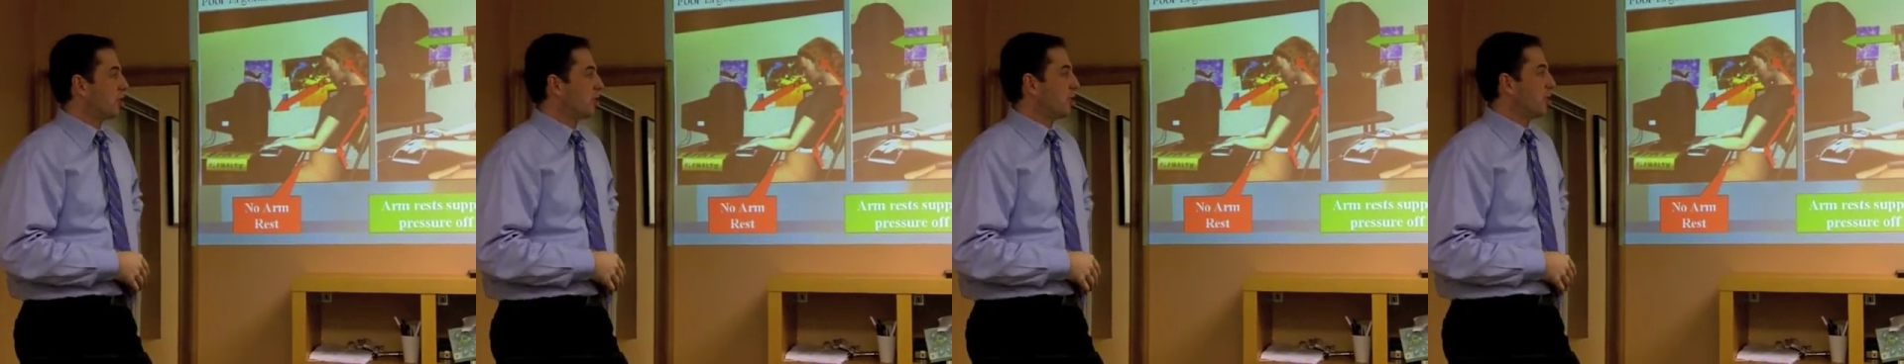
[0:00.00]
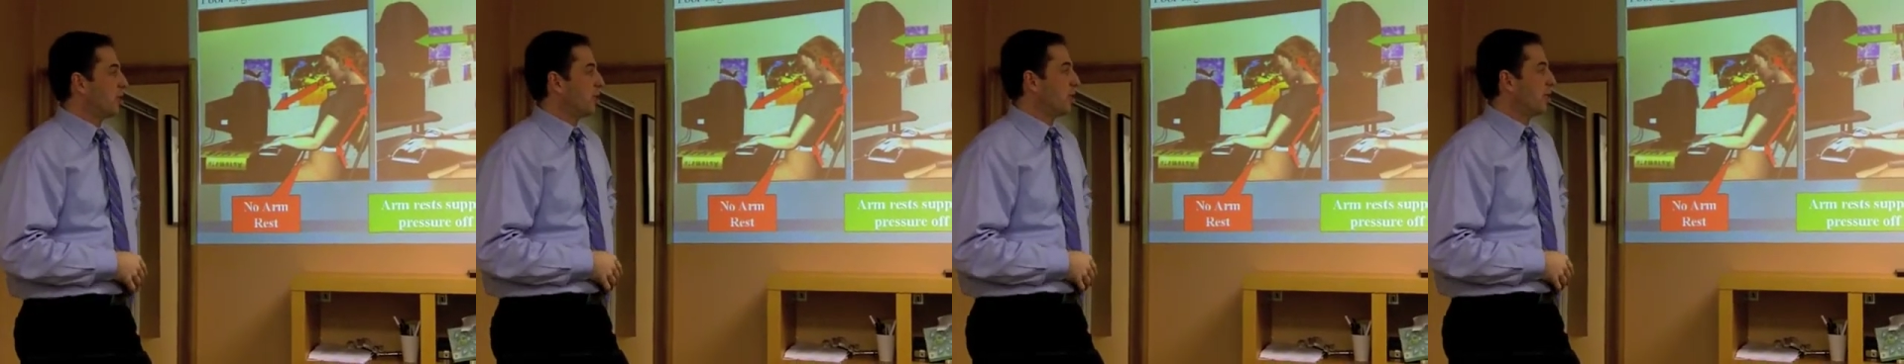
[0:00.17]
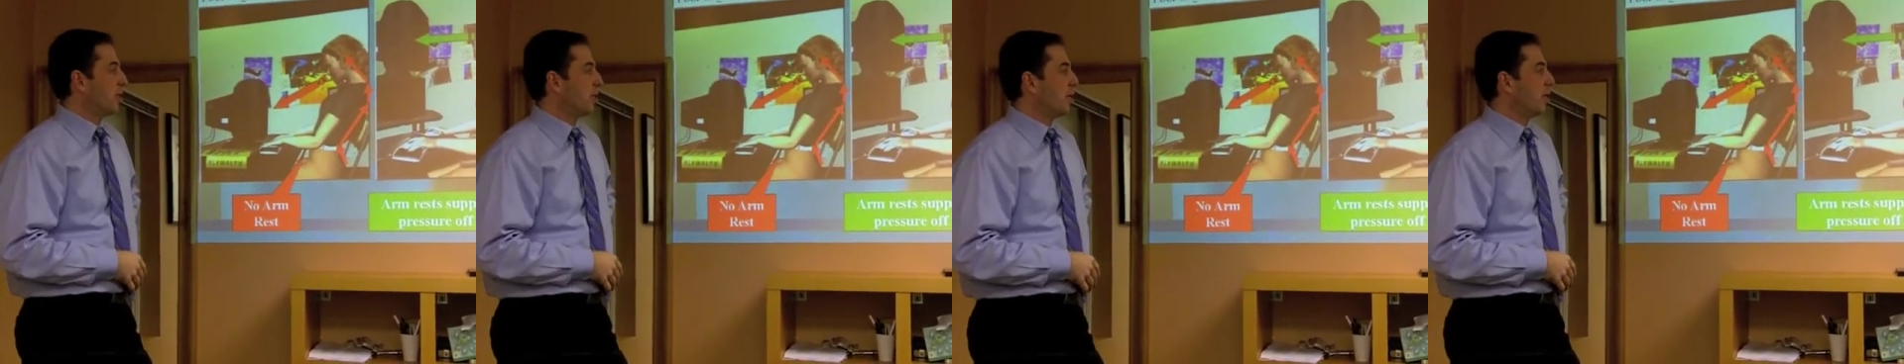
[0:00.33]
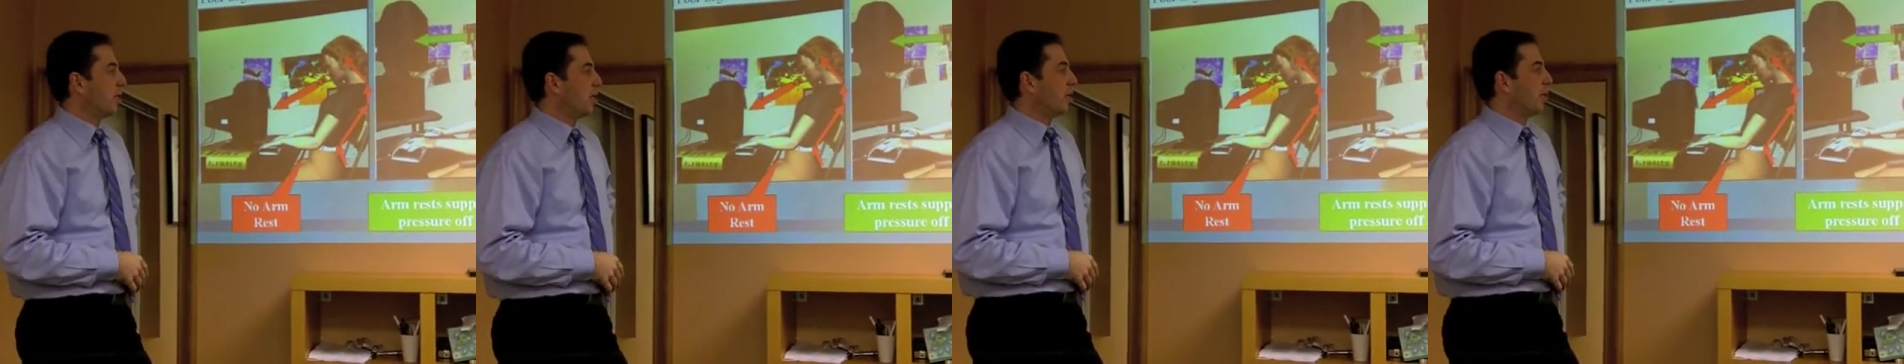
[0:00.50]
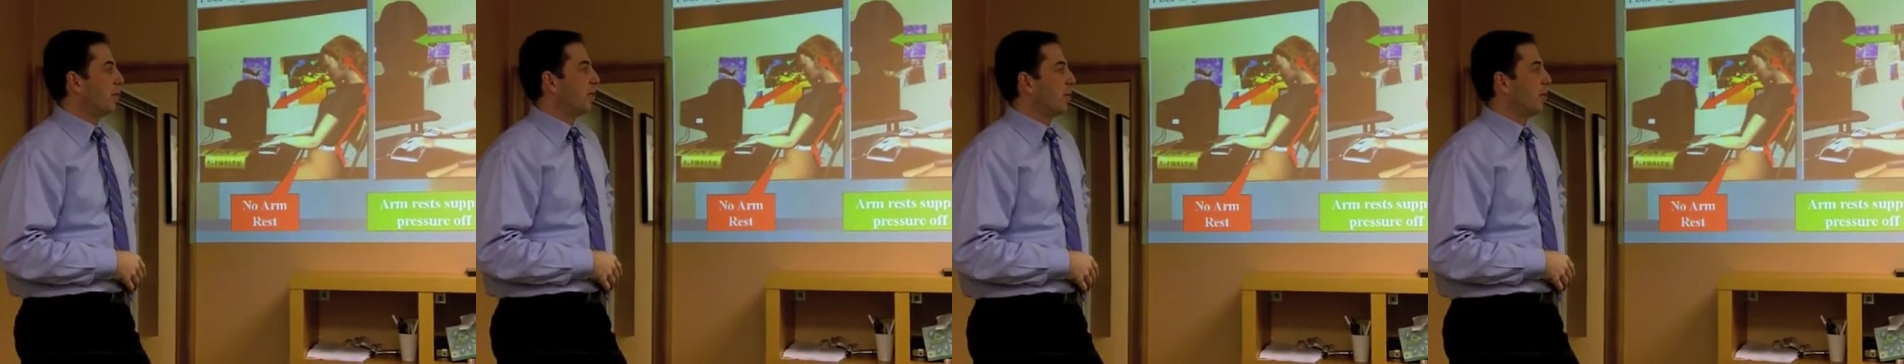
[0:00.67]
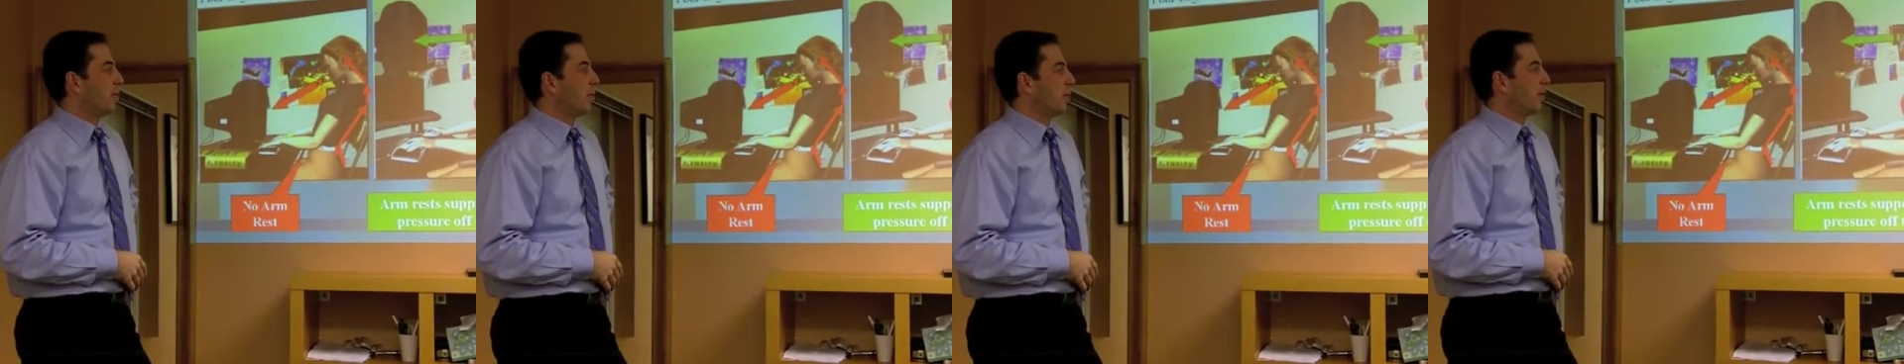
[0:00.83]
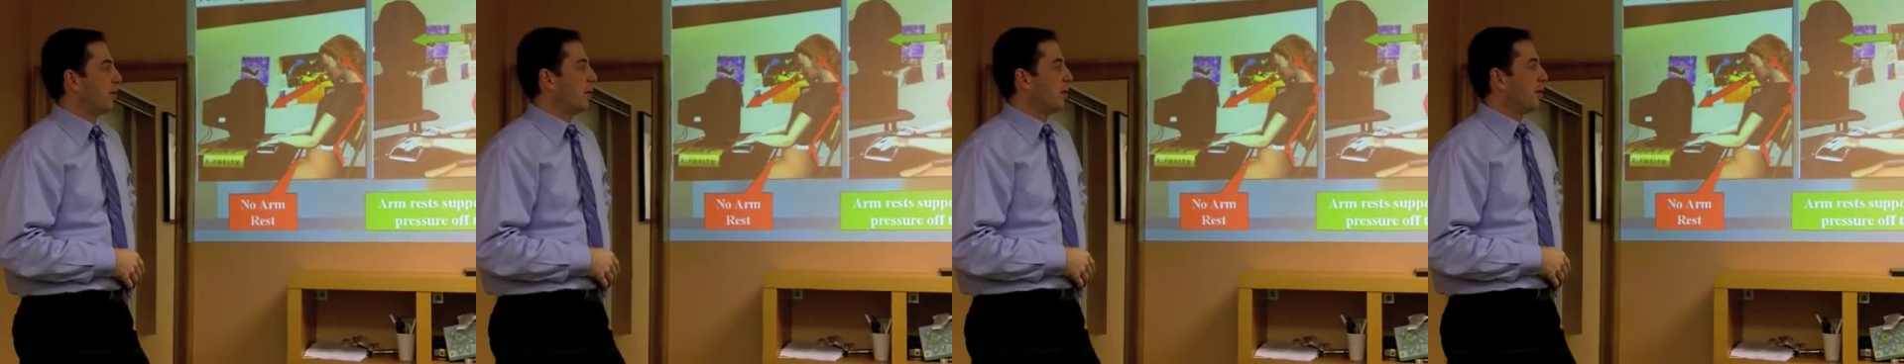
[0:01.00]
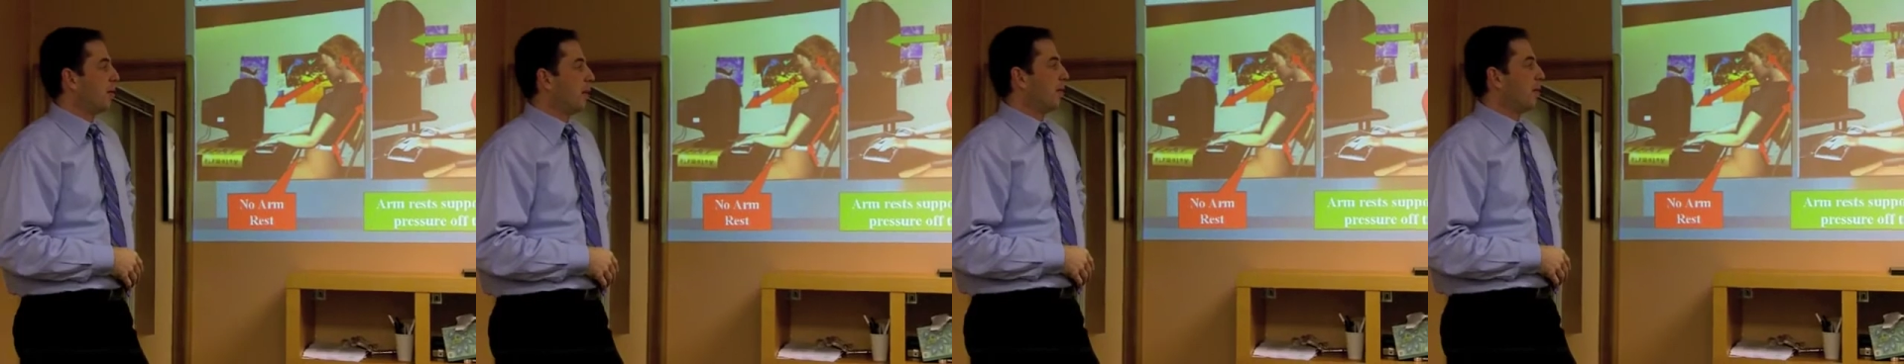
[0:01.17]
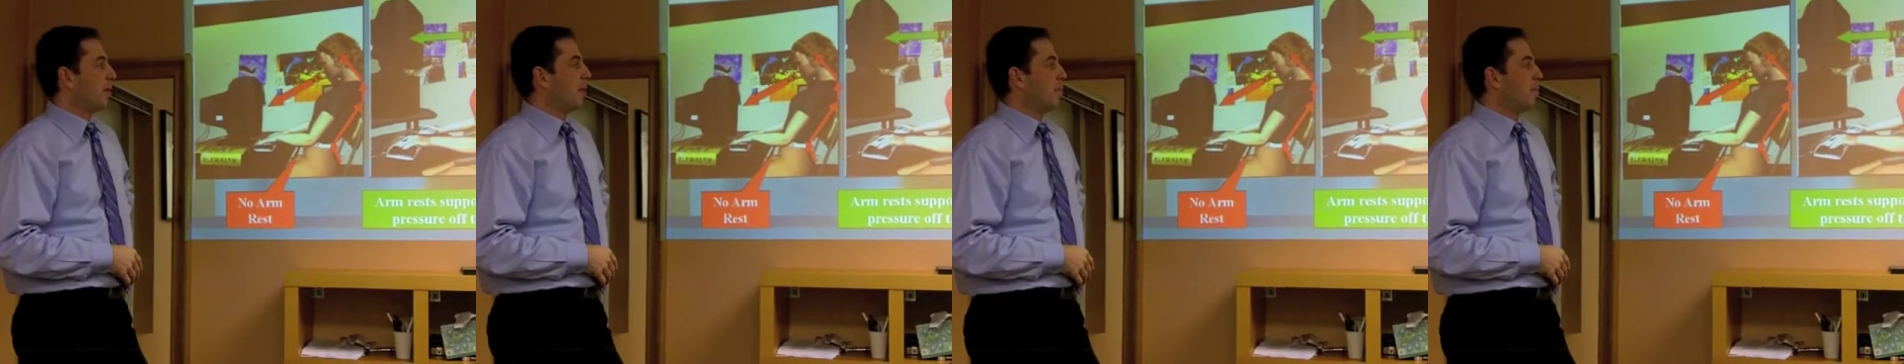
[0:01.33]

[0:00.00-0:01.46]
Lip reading: and you need to be able to